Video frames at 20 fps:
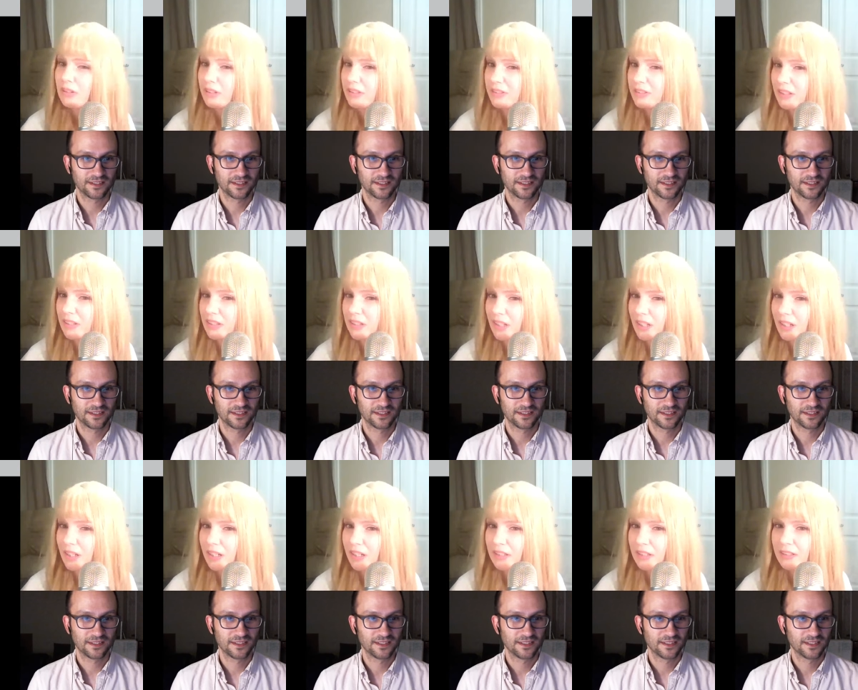Speaker 1: that's kind of
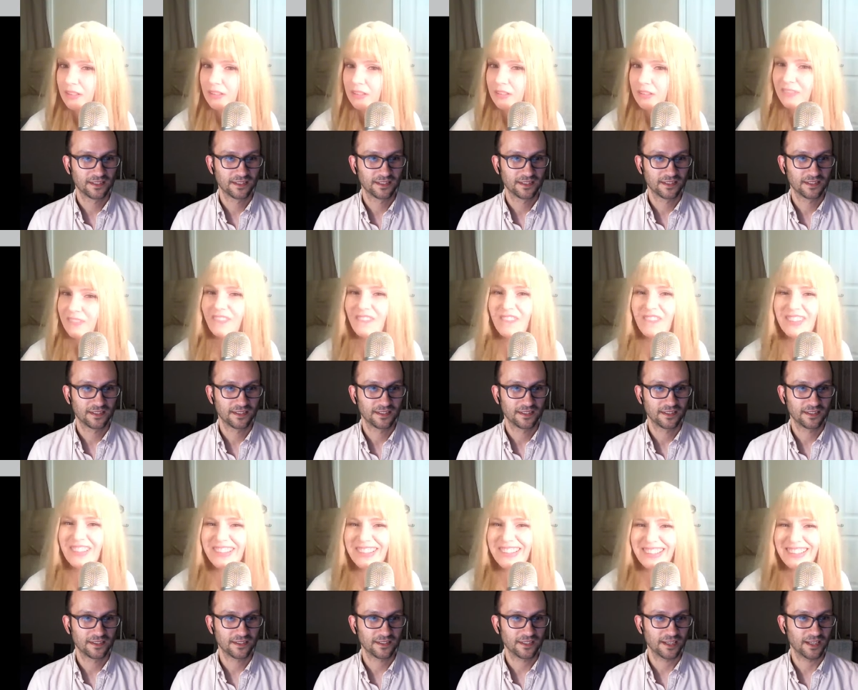hot.
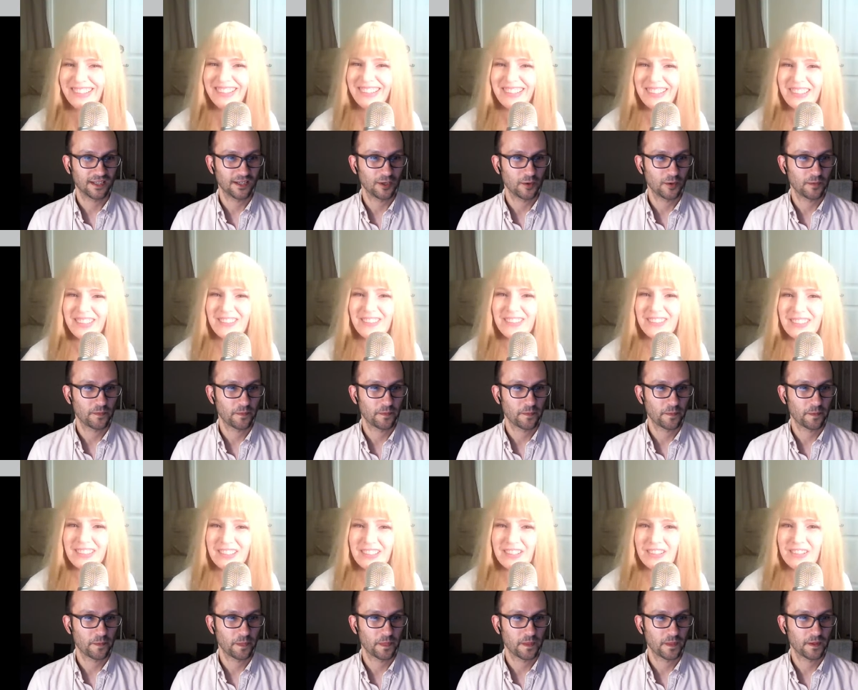okay.
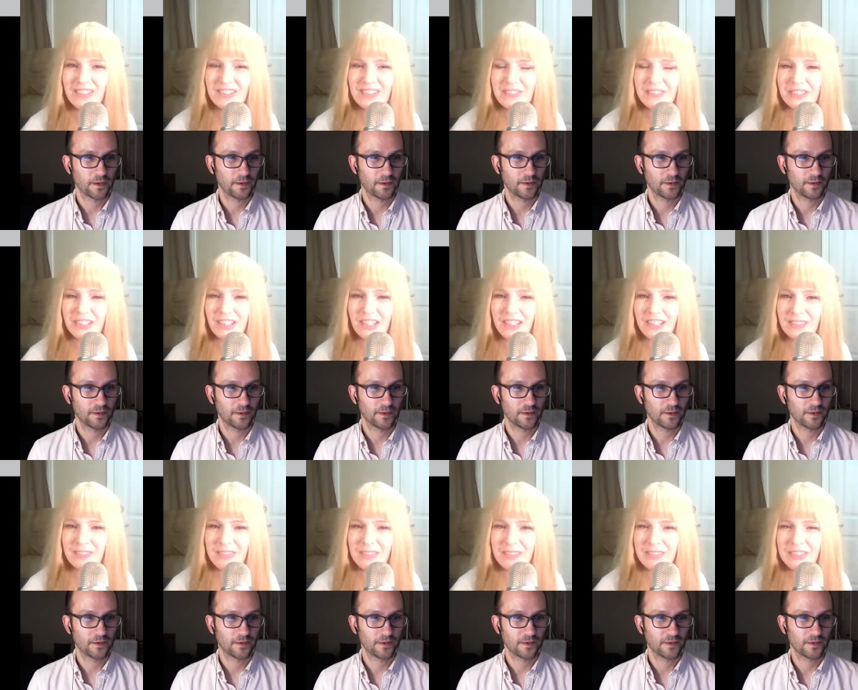In different
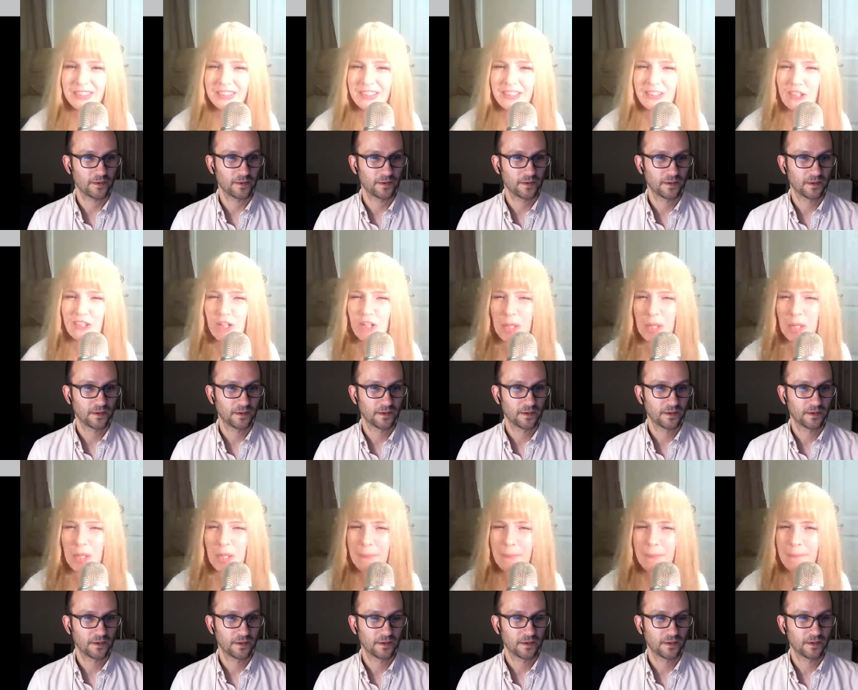color, maybe.
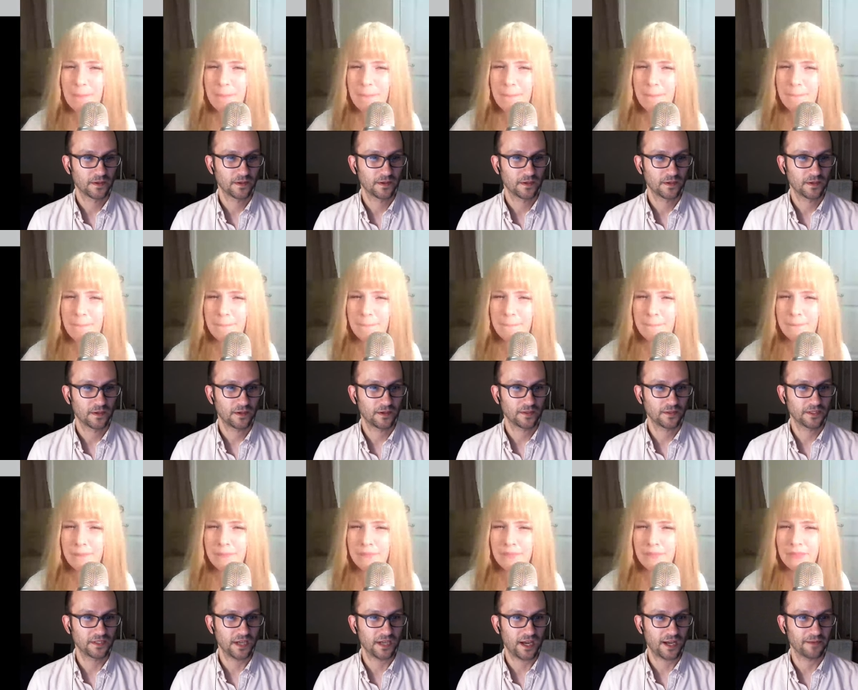
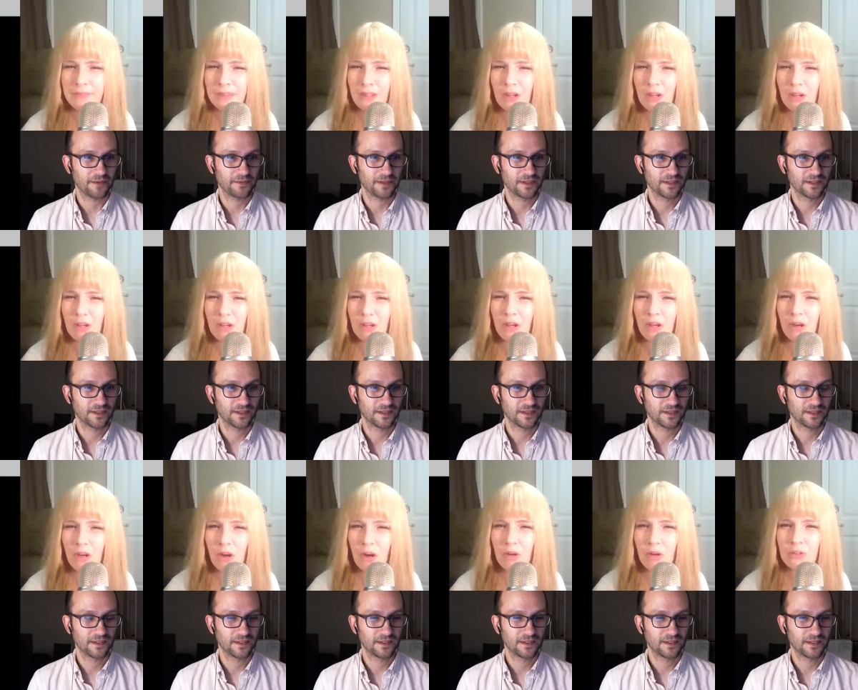
Speaker 2: Oh, the top.
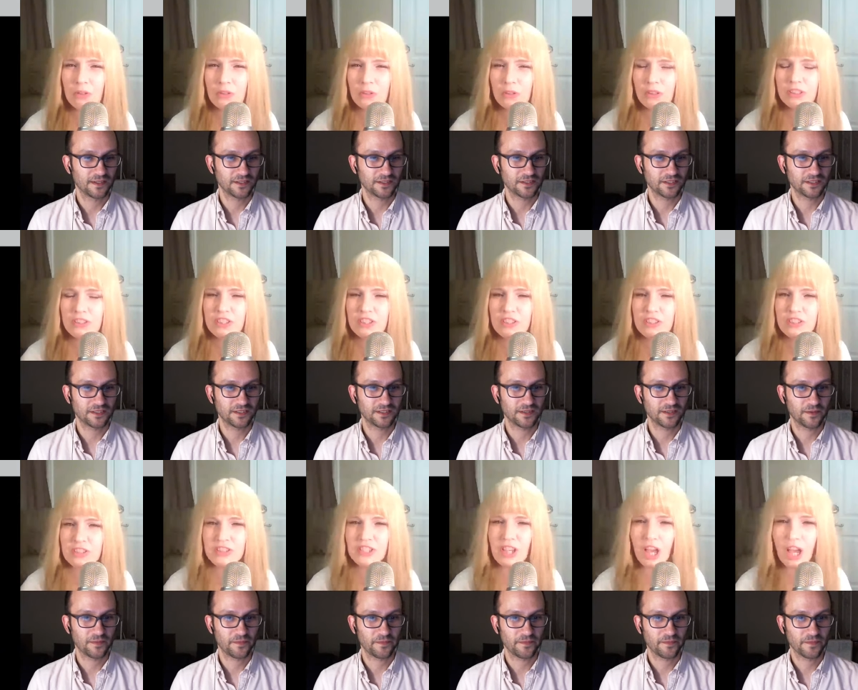
Speaker 1: Oh, you can oh, only oh, just...
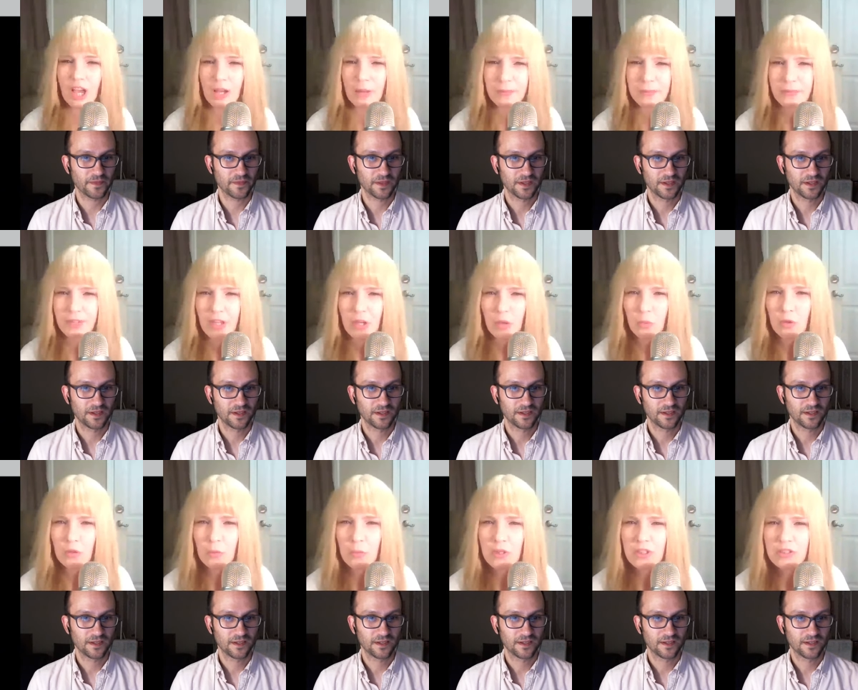the top.
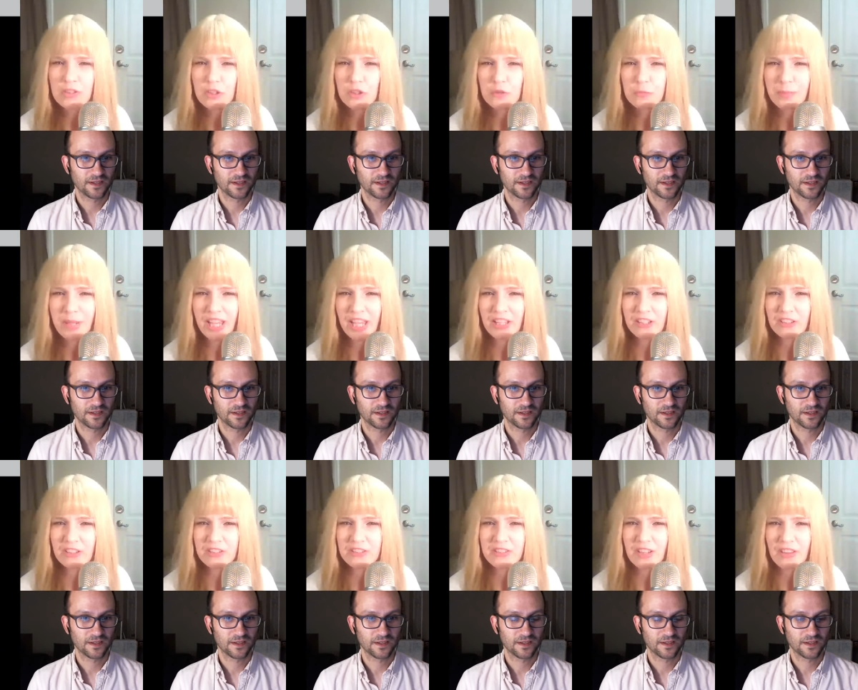Well, the one there's
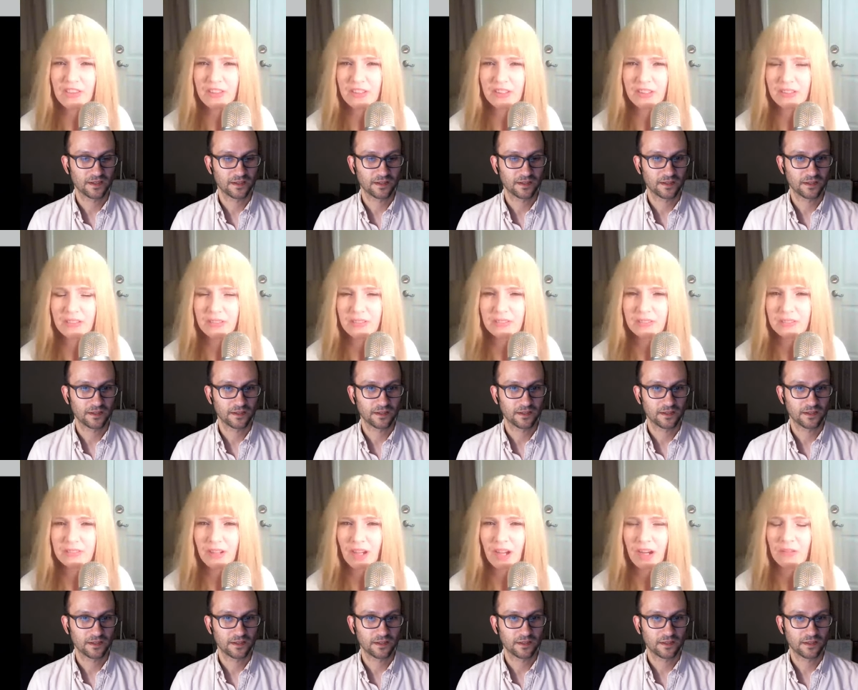patterns on the
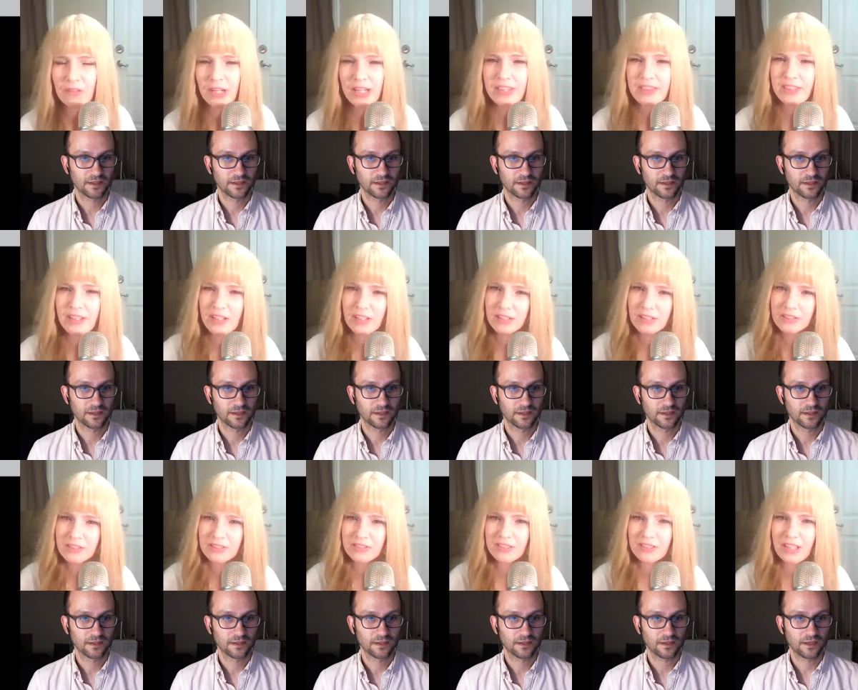uh, right there.
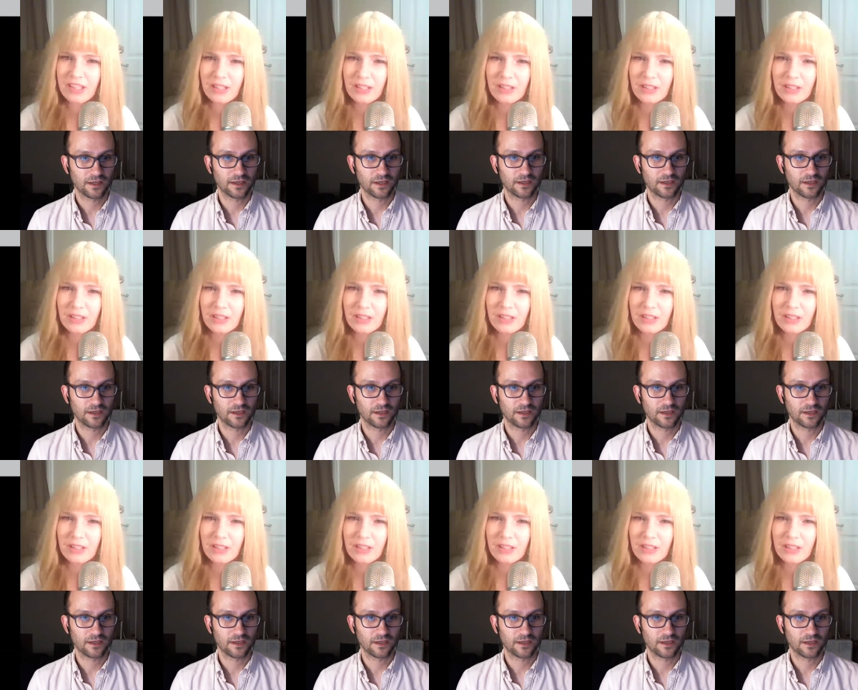Do you see that?